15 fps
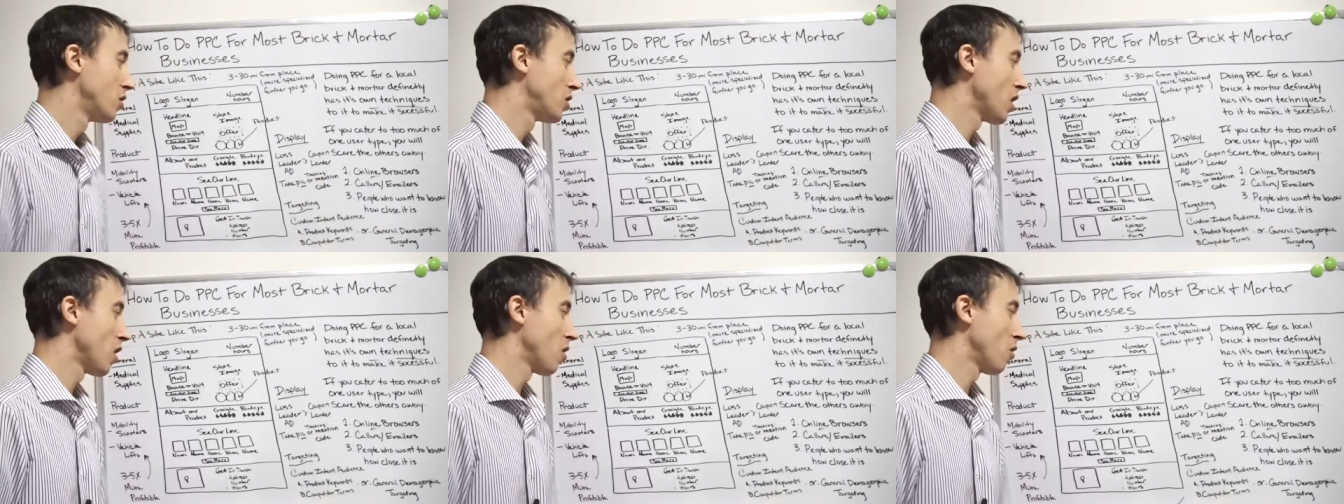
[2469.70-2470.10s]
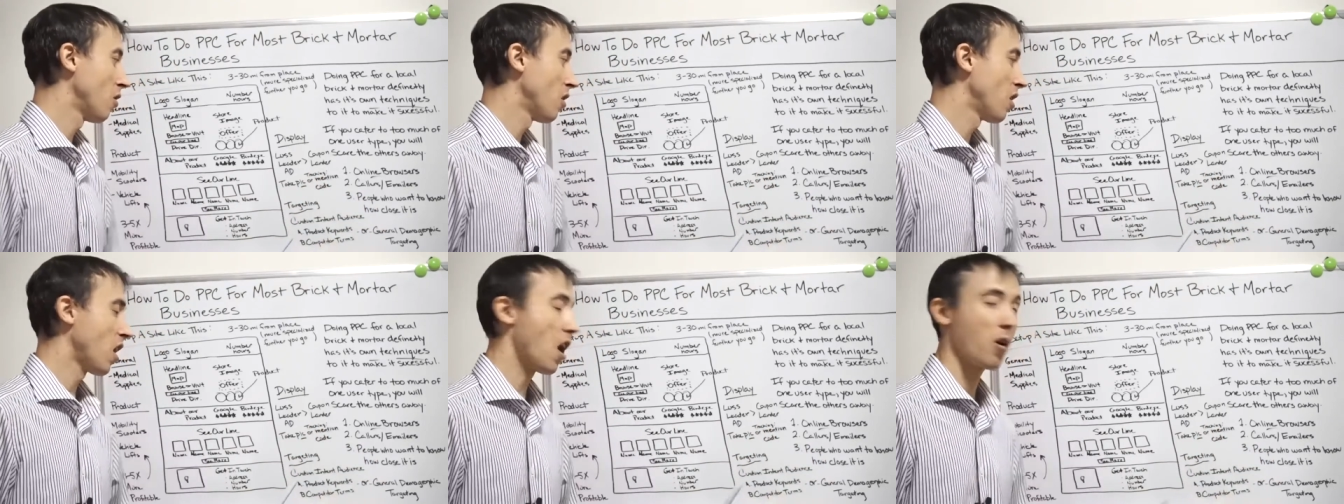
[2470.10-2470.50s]

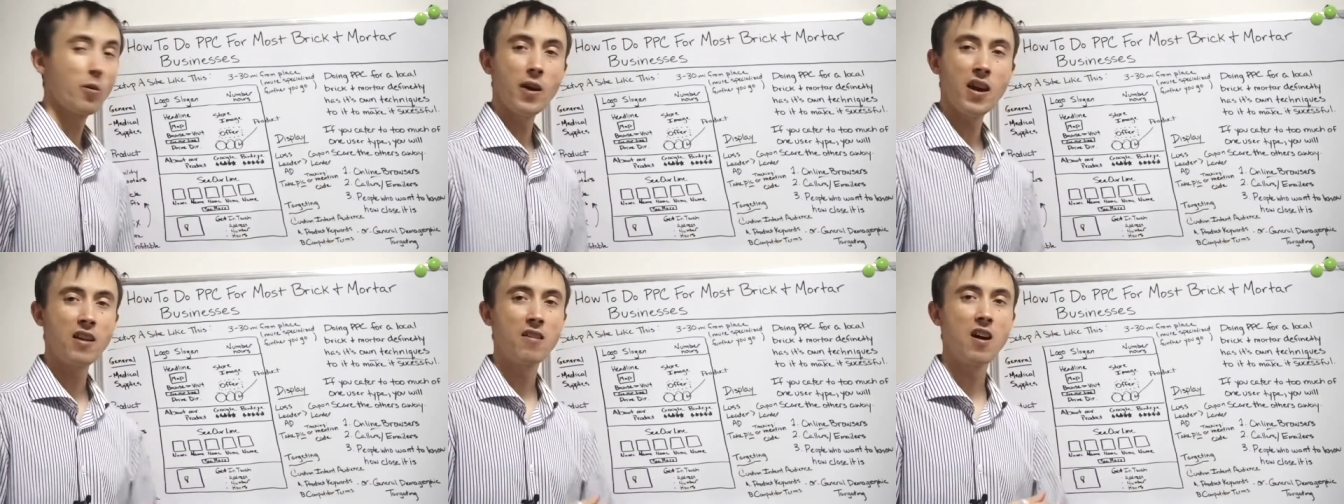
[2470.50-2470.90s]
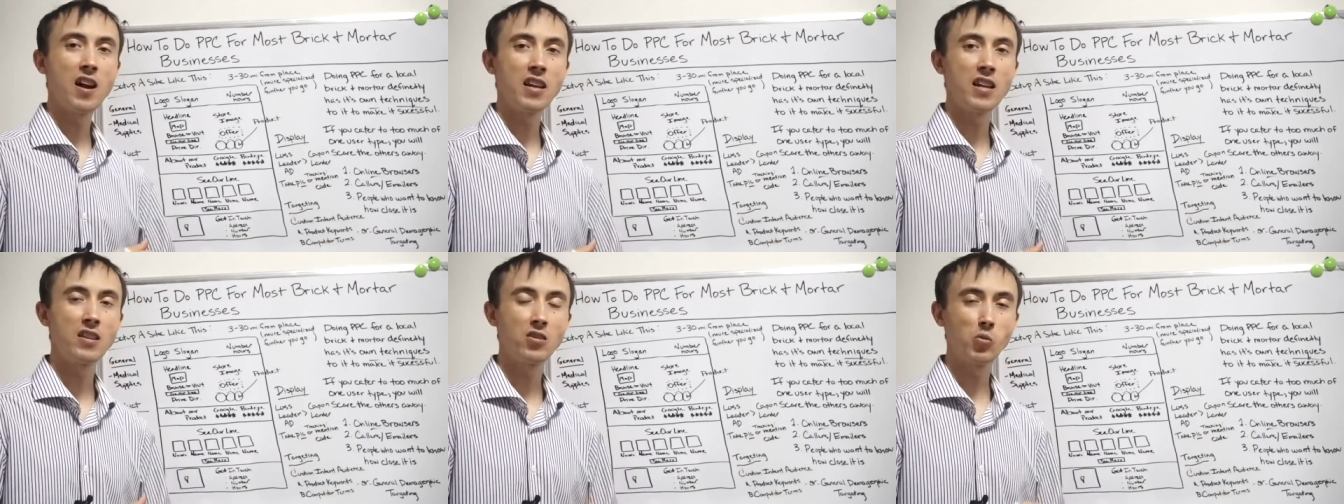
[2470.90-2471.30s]
So I'll create an
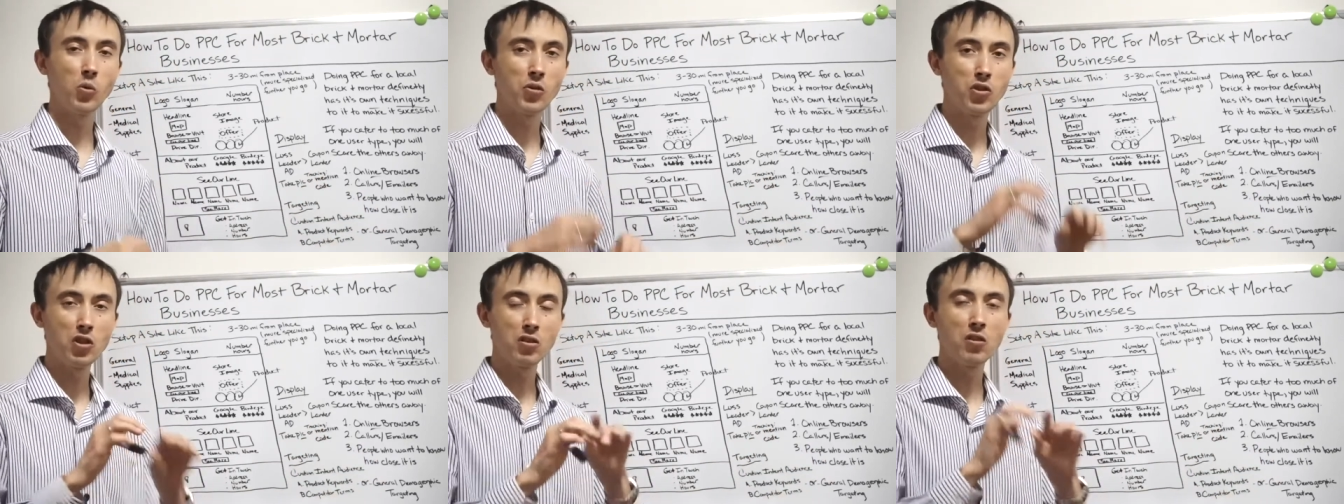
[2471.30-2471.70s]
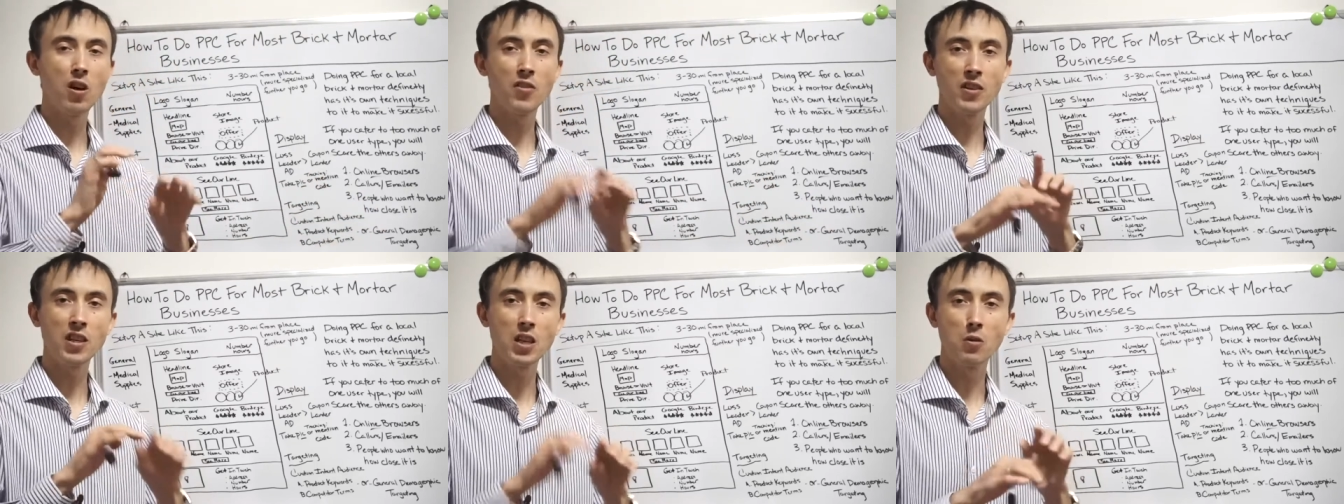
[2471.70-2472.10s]
audience with
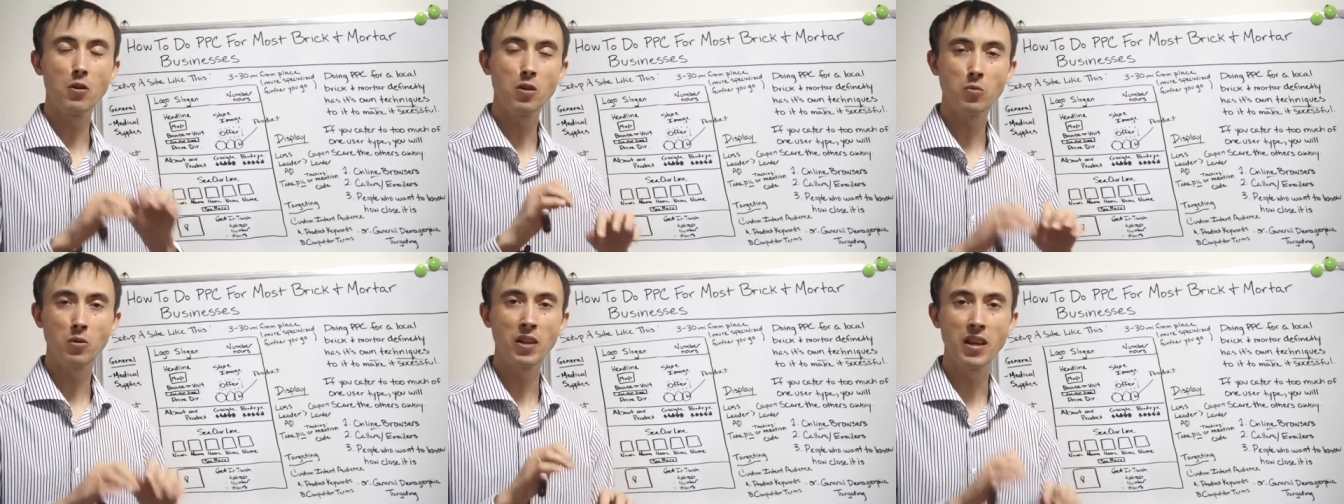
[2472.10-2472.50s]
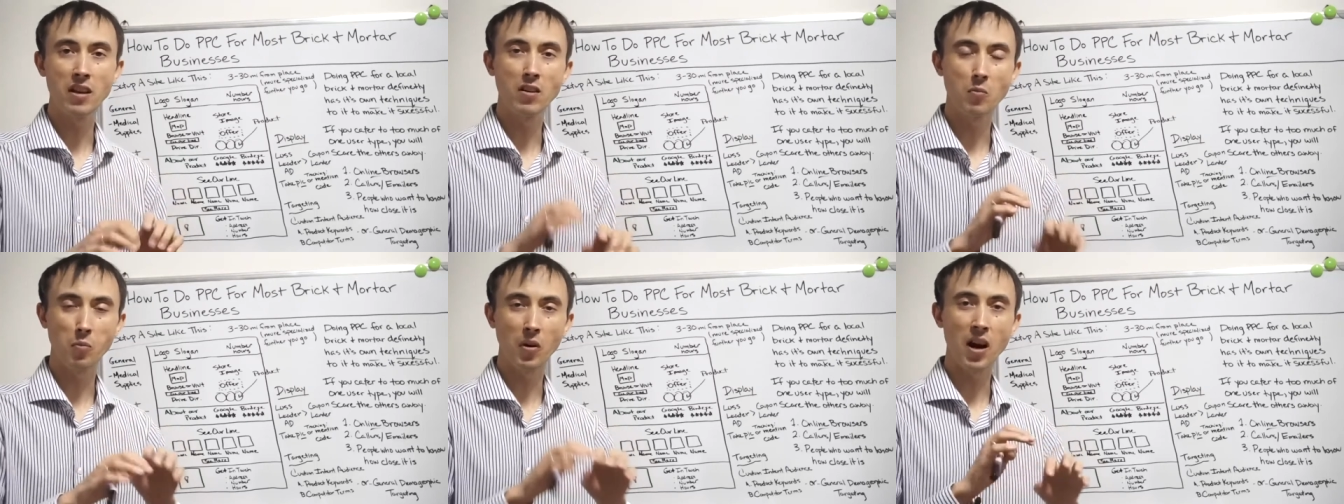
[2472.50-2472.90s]
just all the keywords
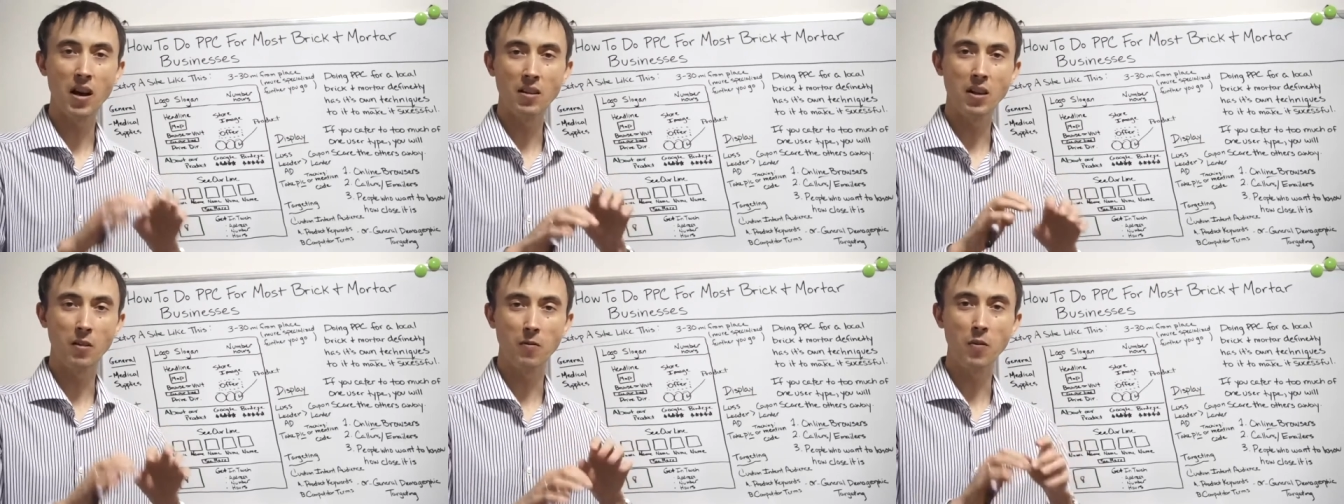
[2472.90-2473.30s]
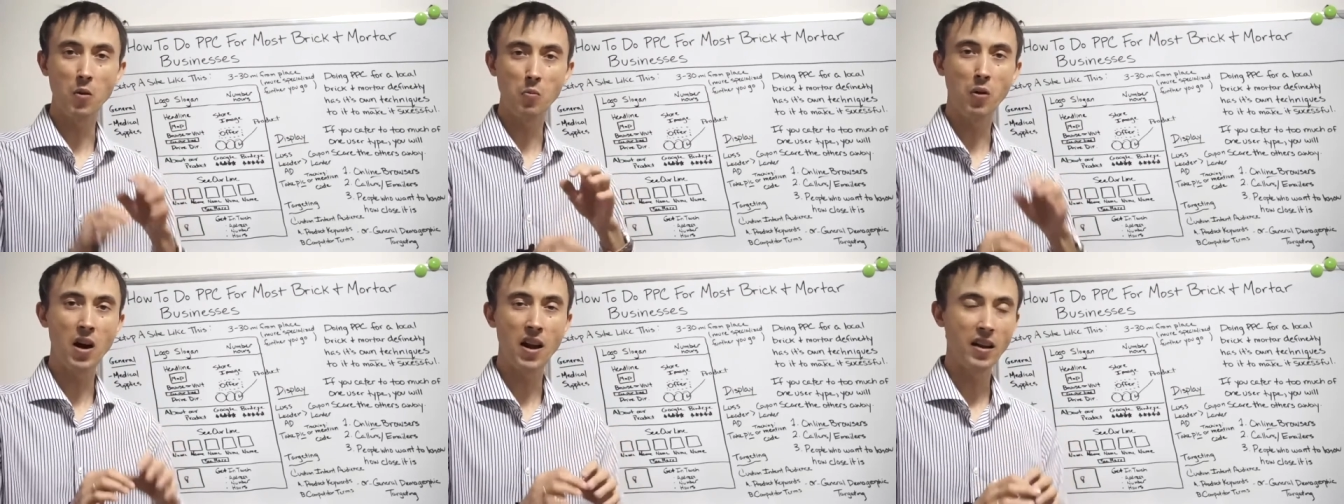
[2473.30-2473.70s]
related to like
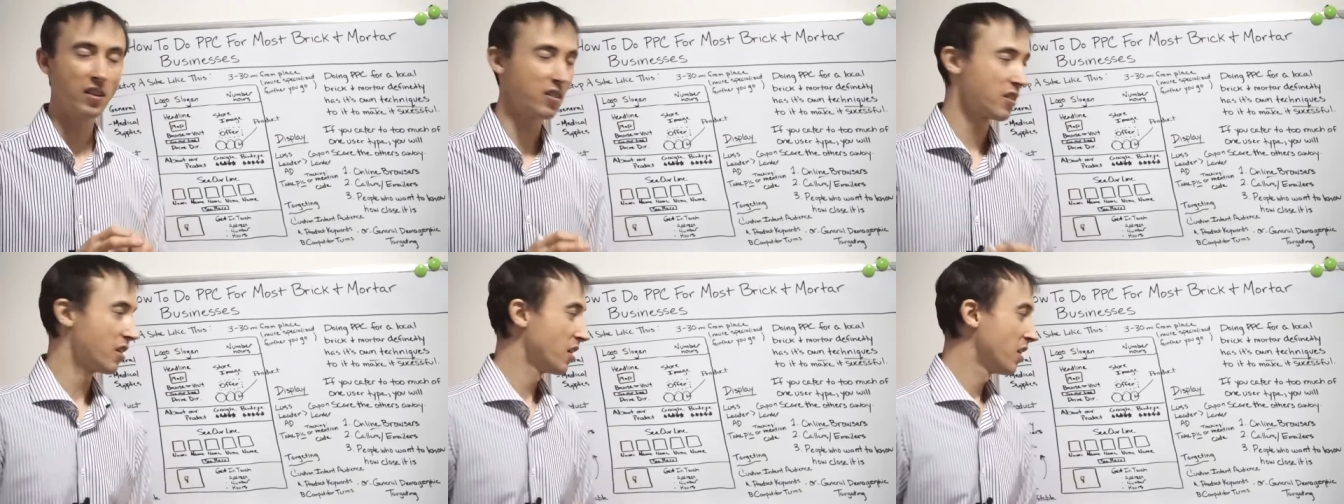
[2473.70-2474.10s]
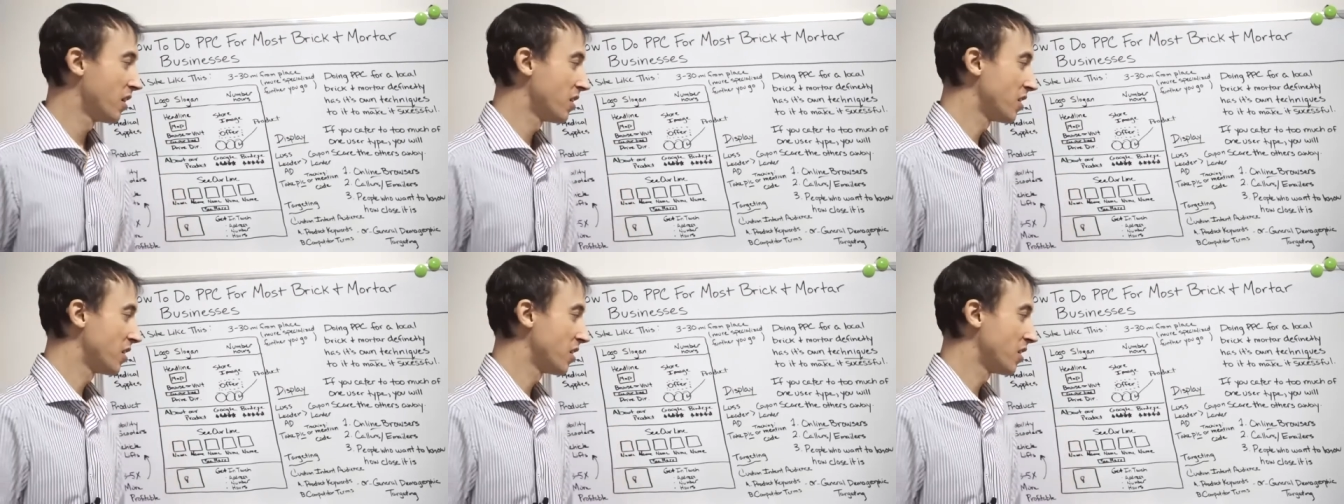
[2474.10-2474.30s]
food products,